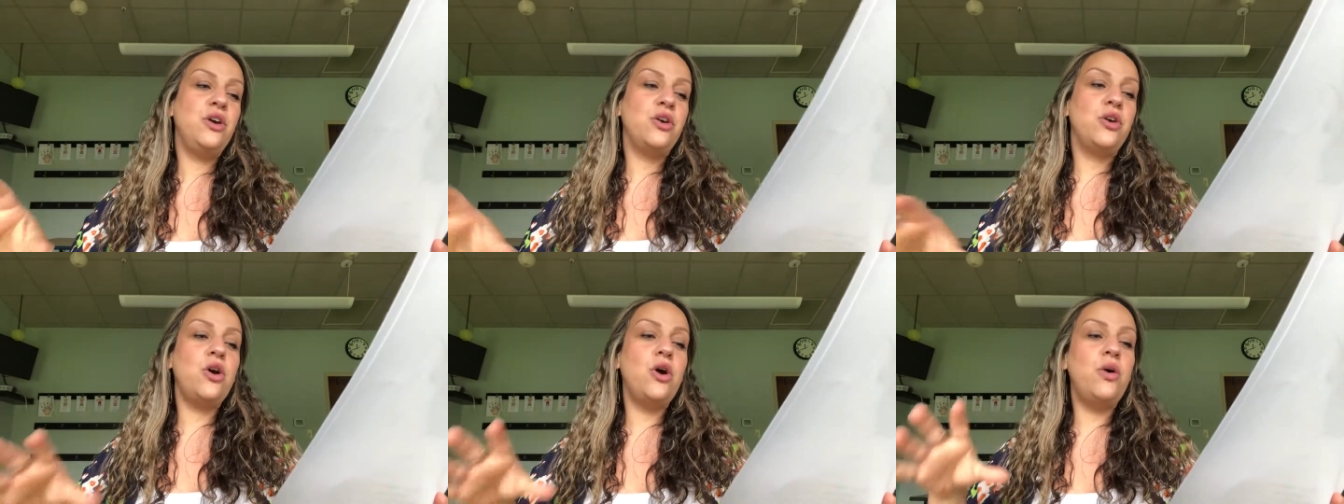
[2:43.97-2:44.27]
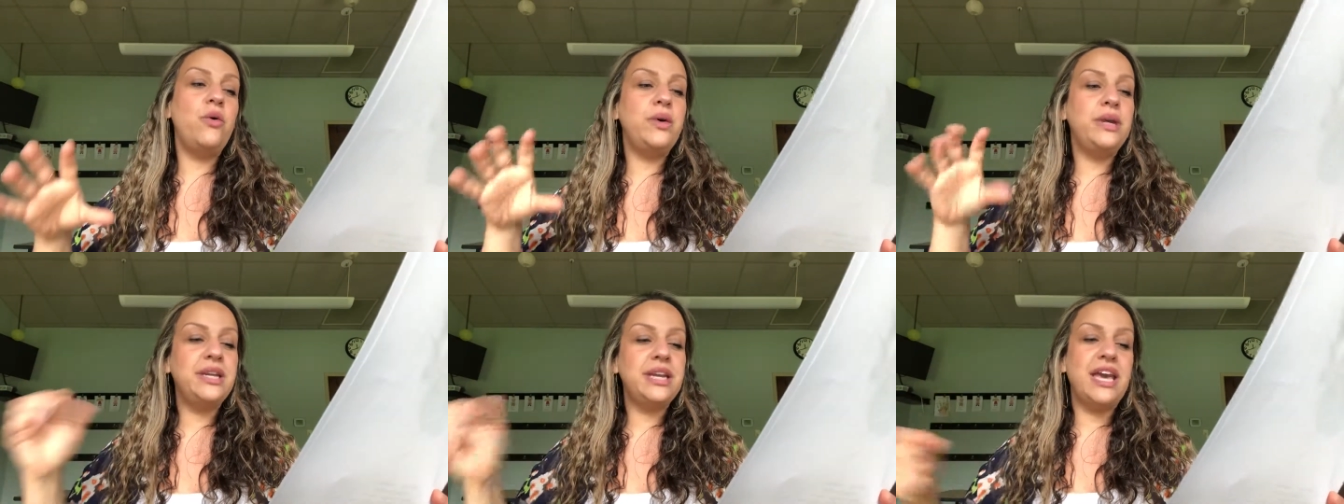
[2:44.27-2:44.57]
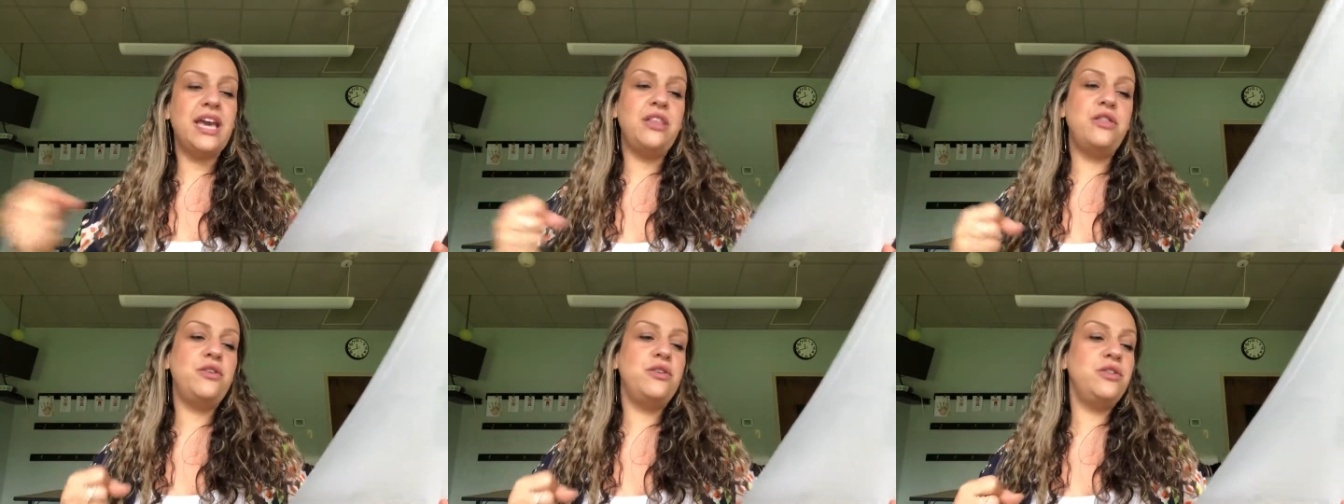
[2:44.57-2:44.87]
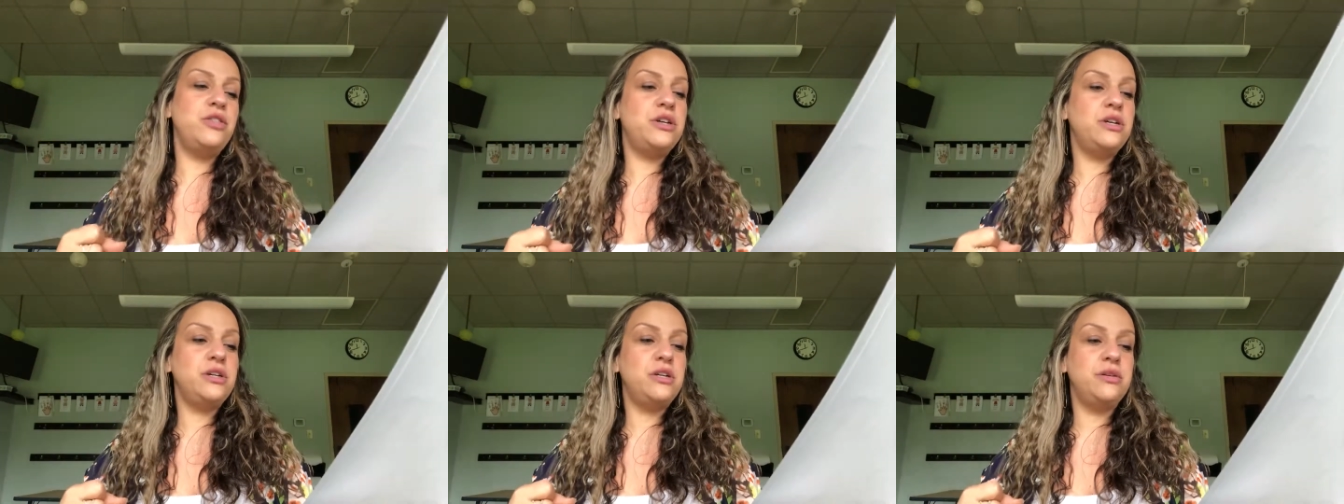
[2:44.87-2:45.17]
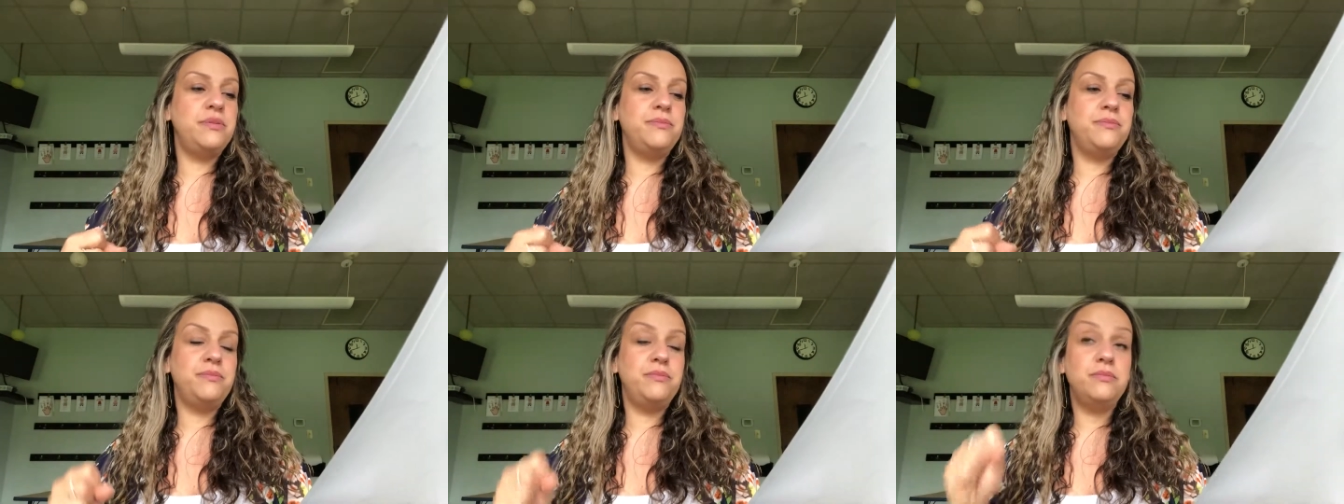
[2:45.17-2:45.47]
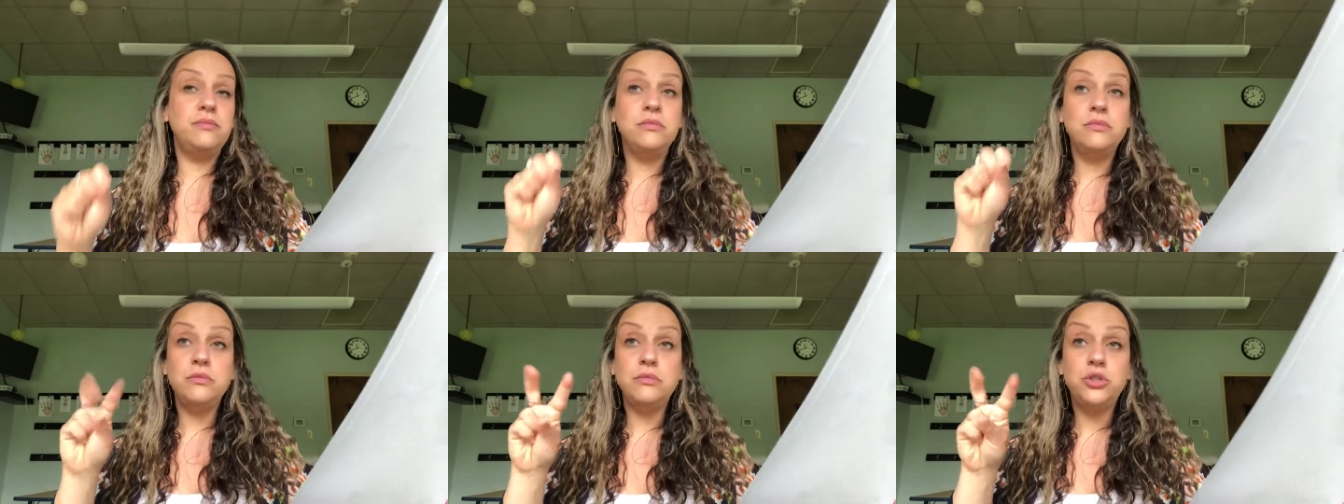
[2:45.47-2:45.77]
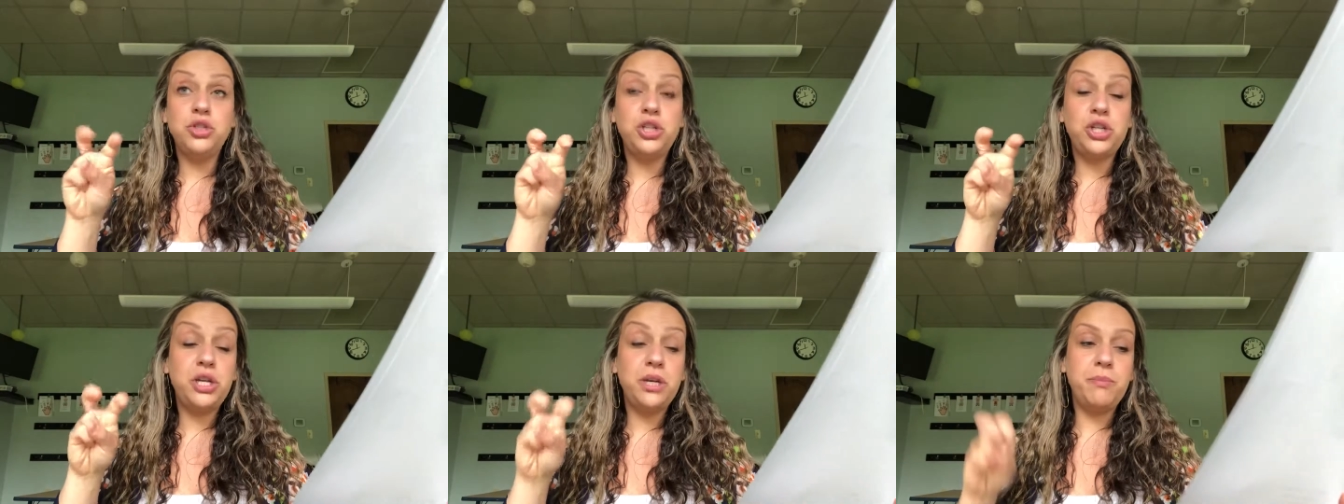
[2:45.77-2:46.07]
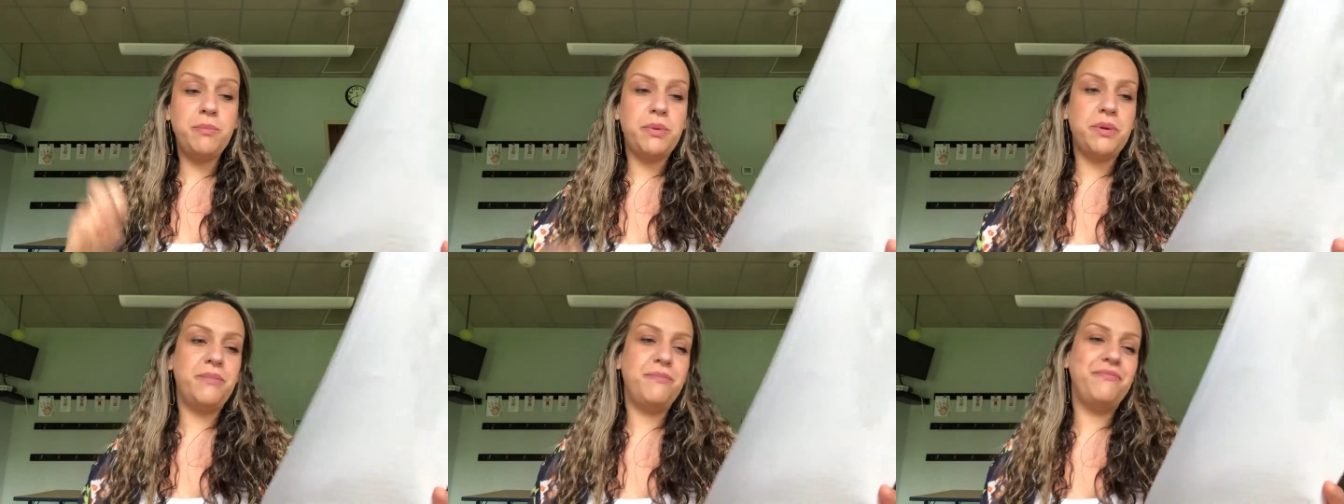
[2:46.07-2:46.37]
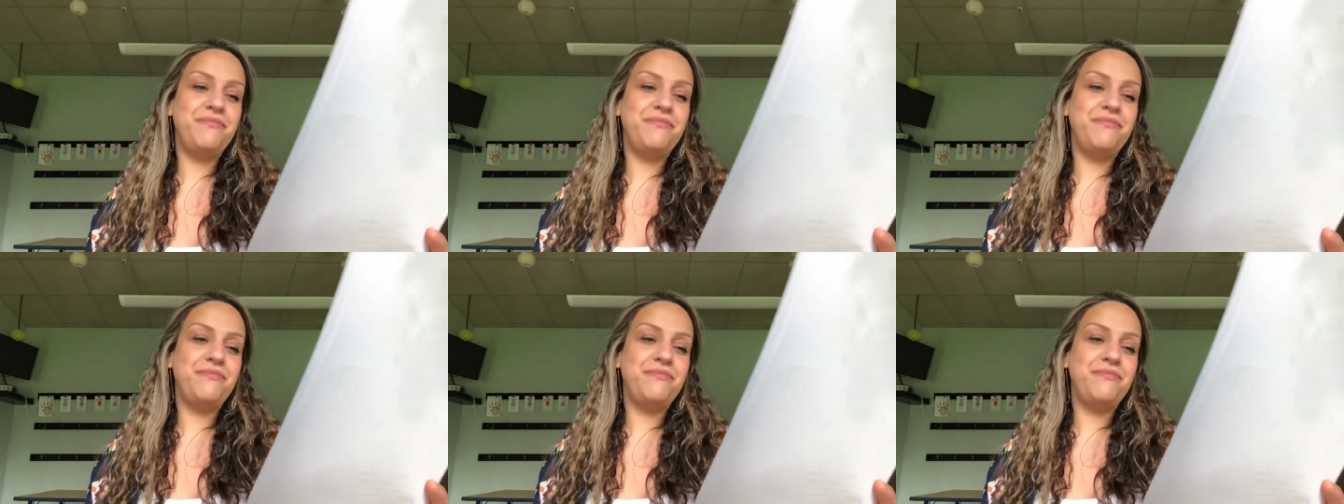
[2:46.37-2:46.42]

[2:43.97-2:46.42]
go and gather the sheep,